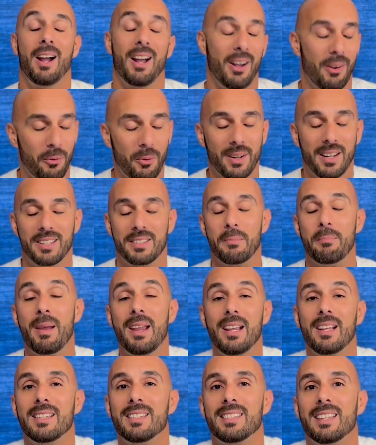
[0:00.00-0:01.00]
I wanted to
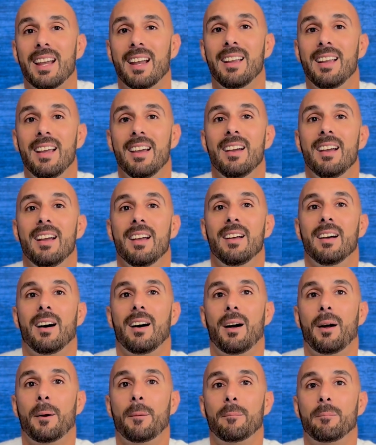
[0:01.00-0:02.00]
make is that
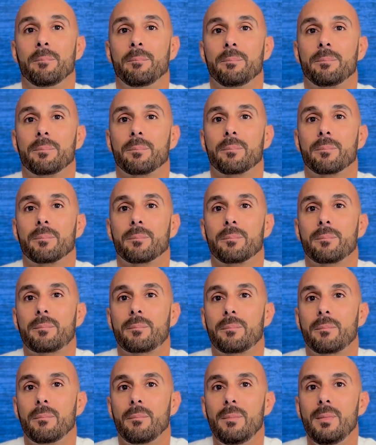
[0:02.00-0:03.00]
um
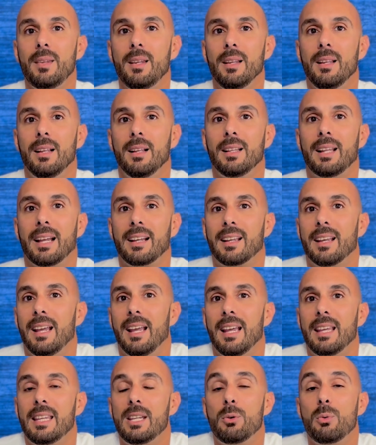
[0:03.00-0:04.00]
like
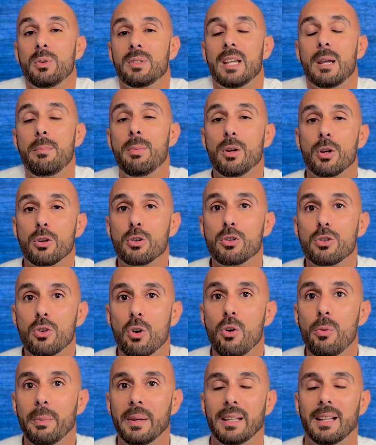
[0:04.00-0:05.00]
he was able to
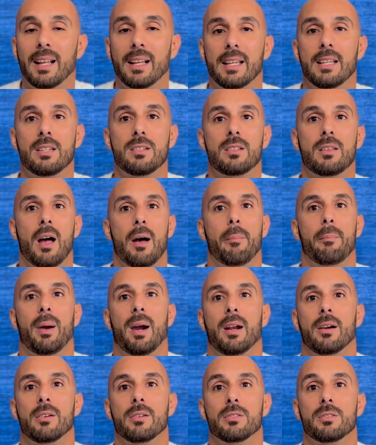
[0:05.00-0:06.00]
show me like his thought
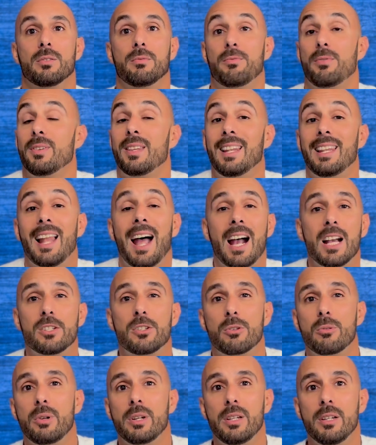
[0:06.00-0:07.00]
patterns for the
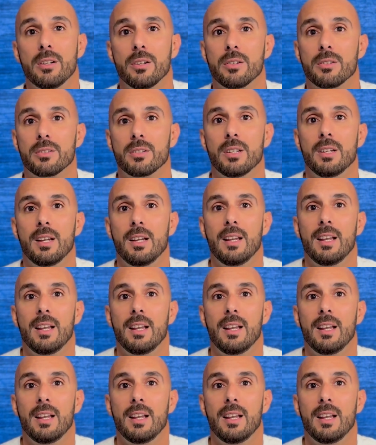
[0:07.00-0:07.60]
last 3 years.